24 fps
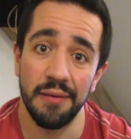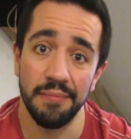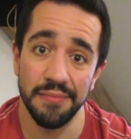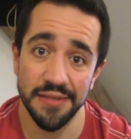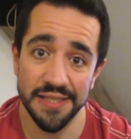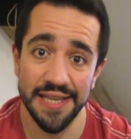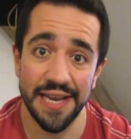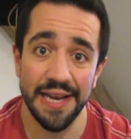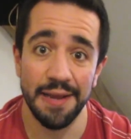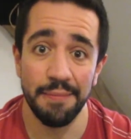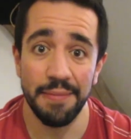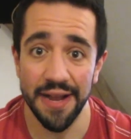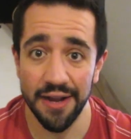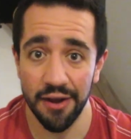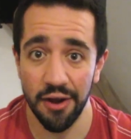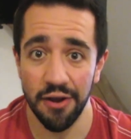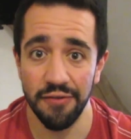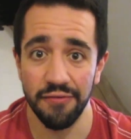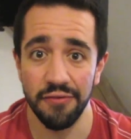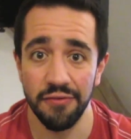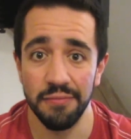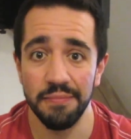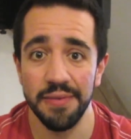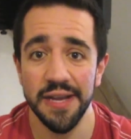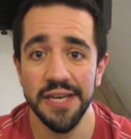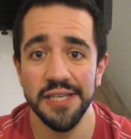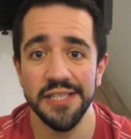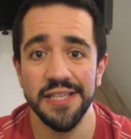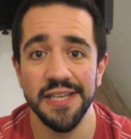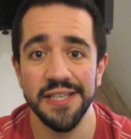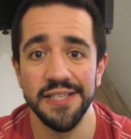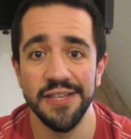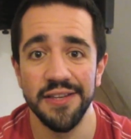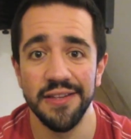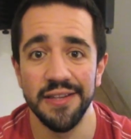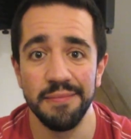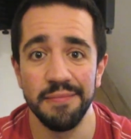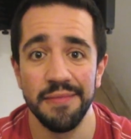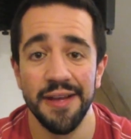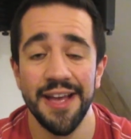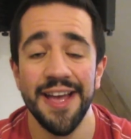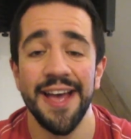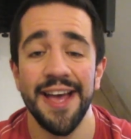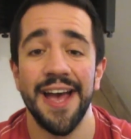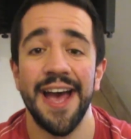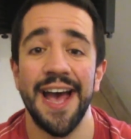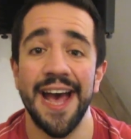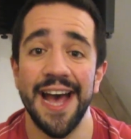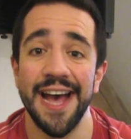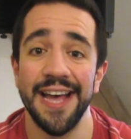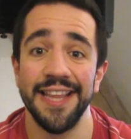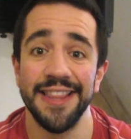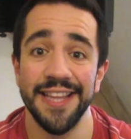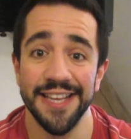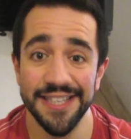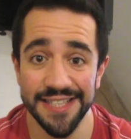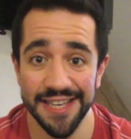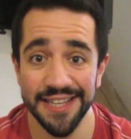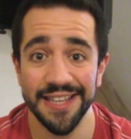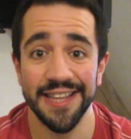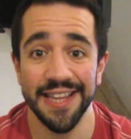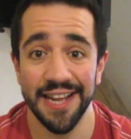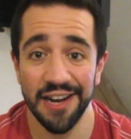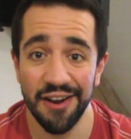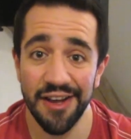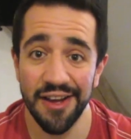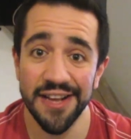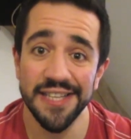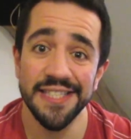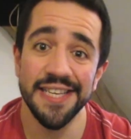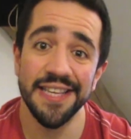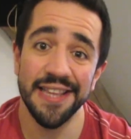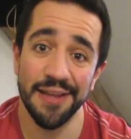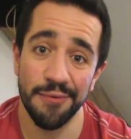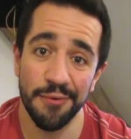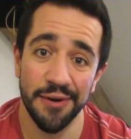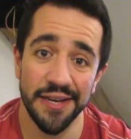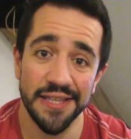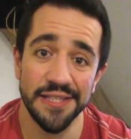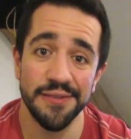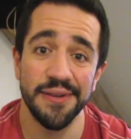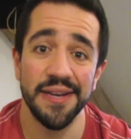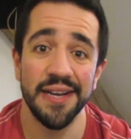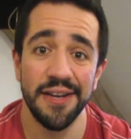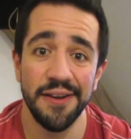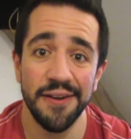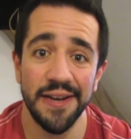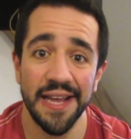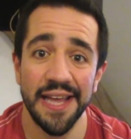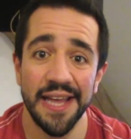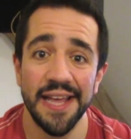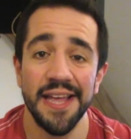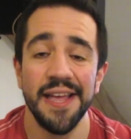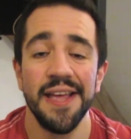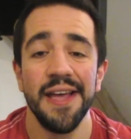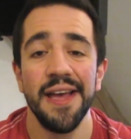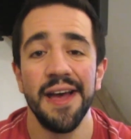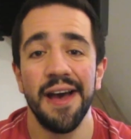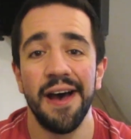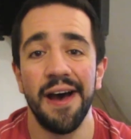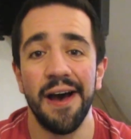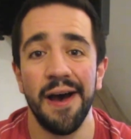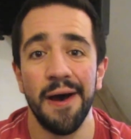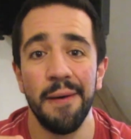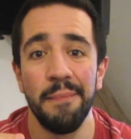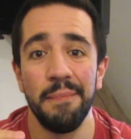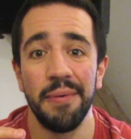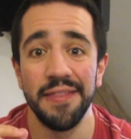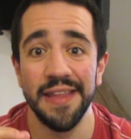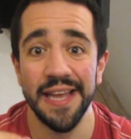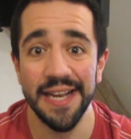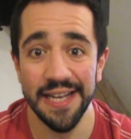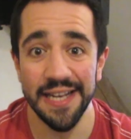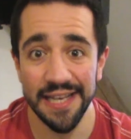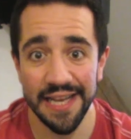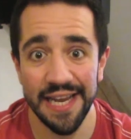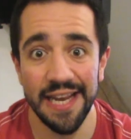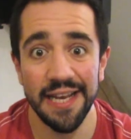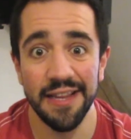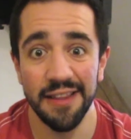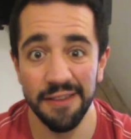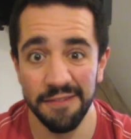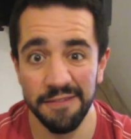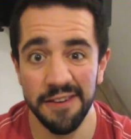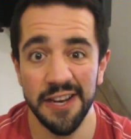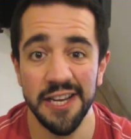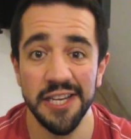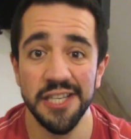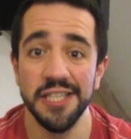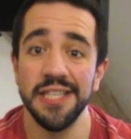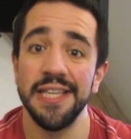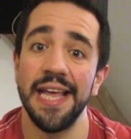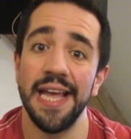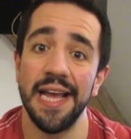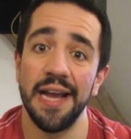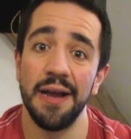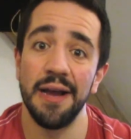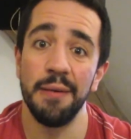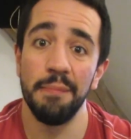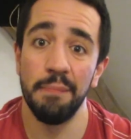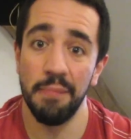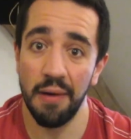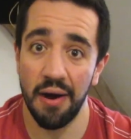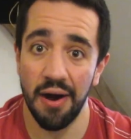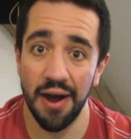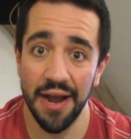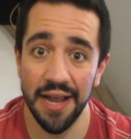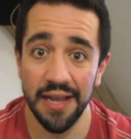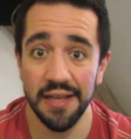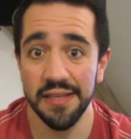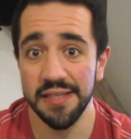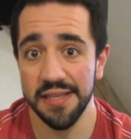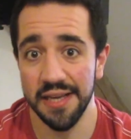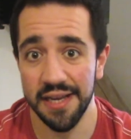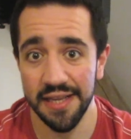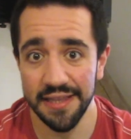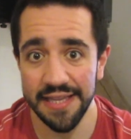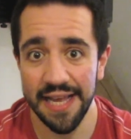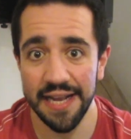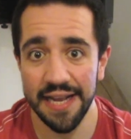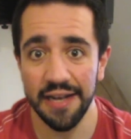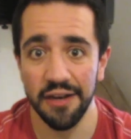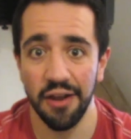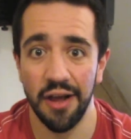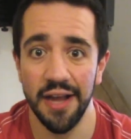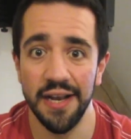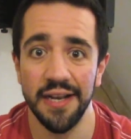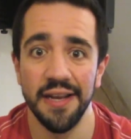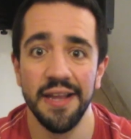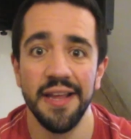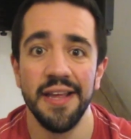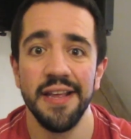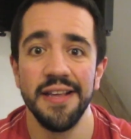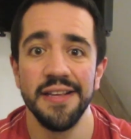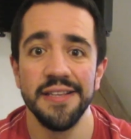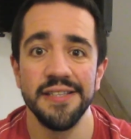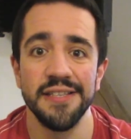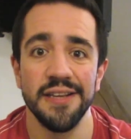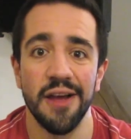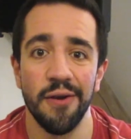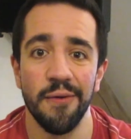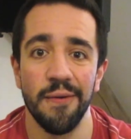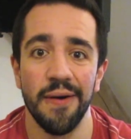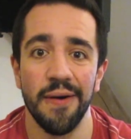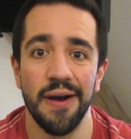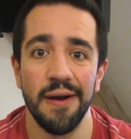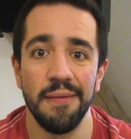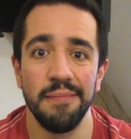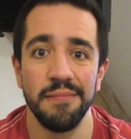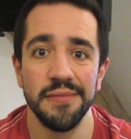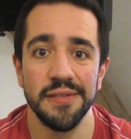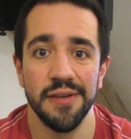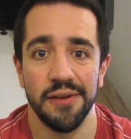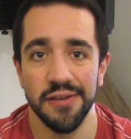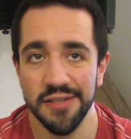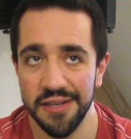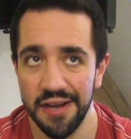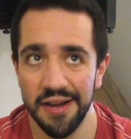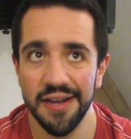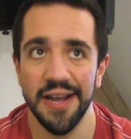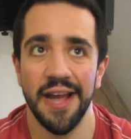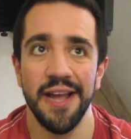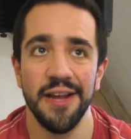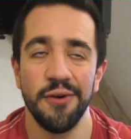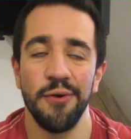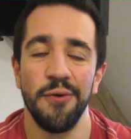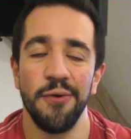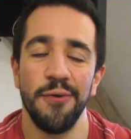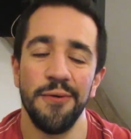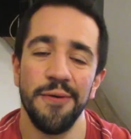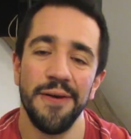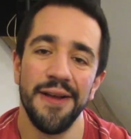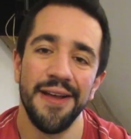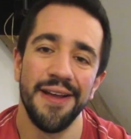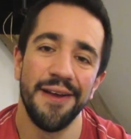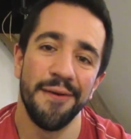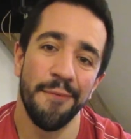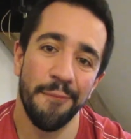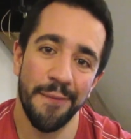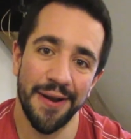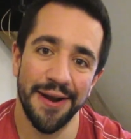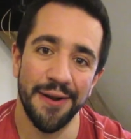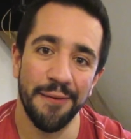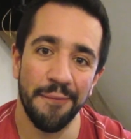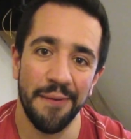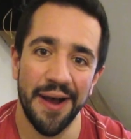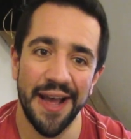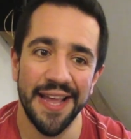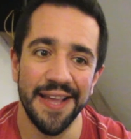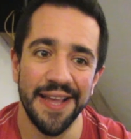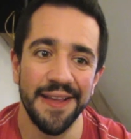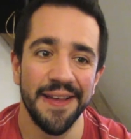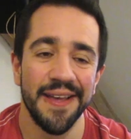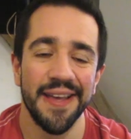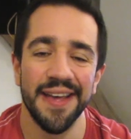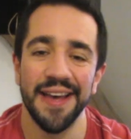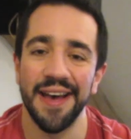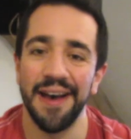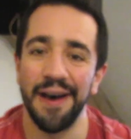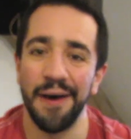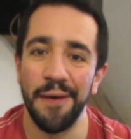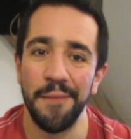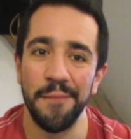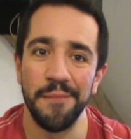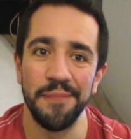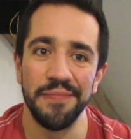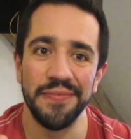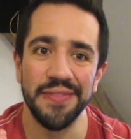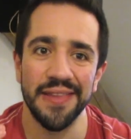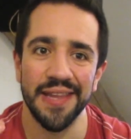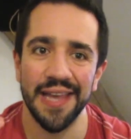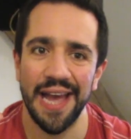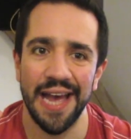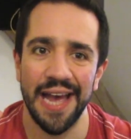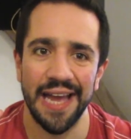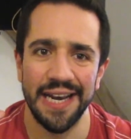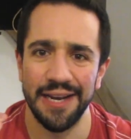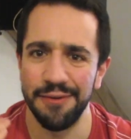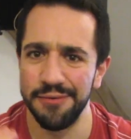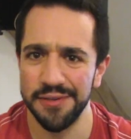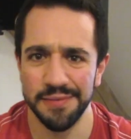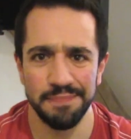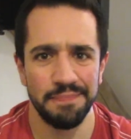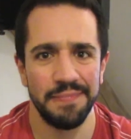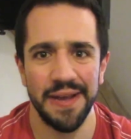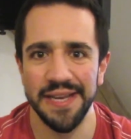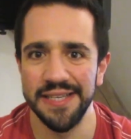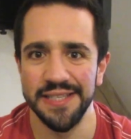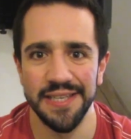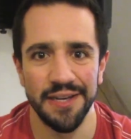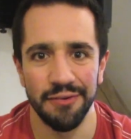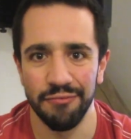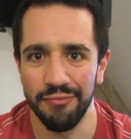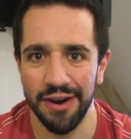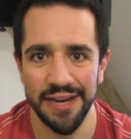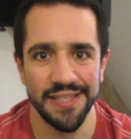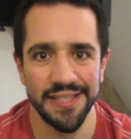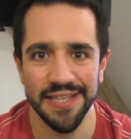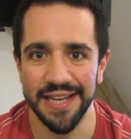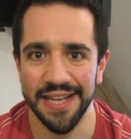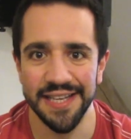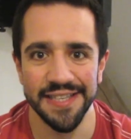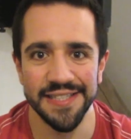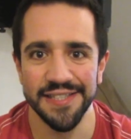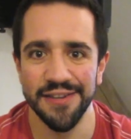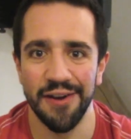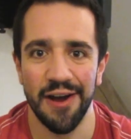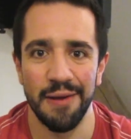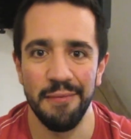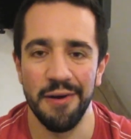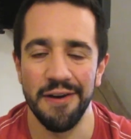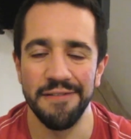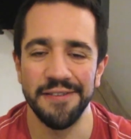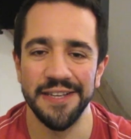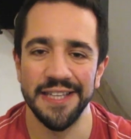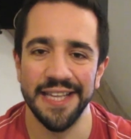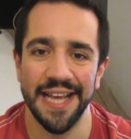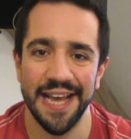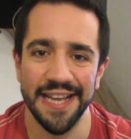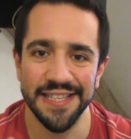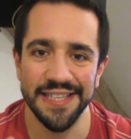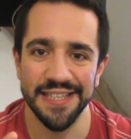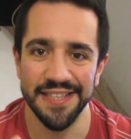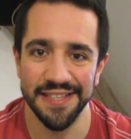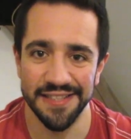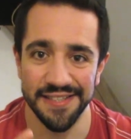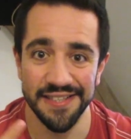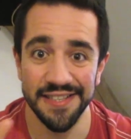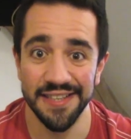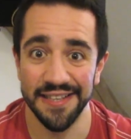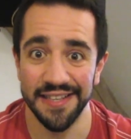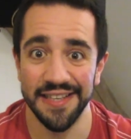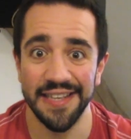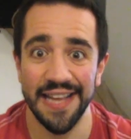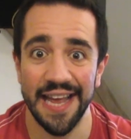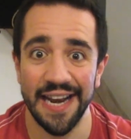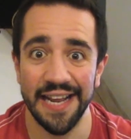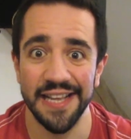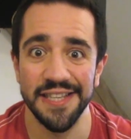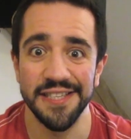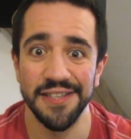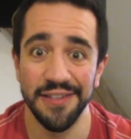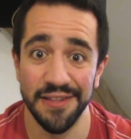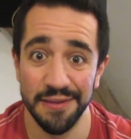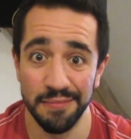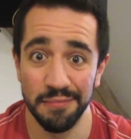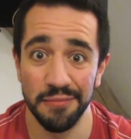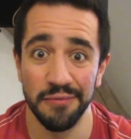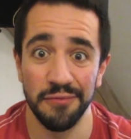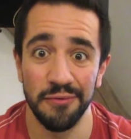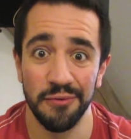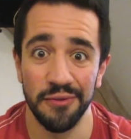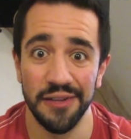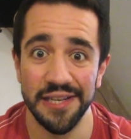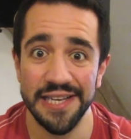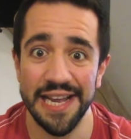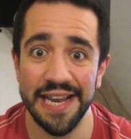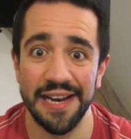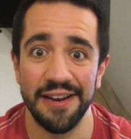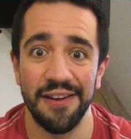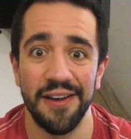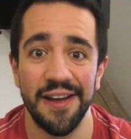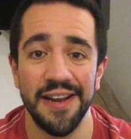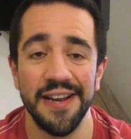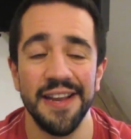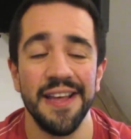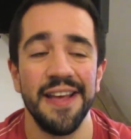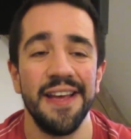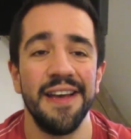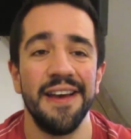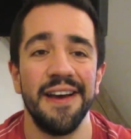Sent it back over and pitched it to them, and they said that they liked it, they wanted to include it, but they'd need the finished thing by a certain deadline. So I was like, okay, cool. Went away, and it was basically a race against time after that to get it to them before the deadline.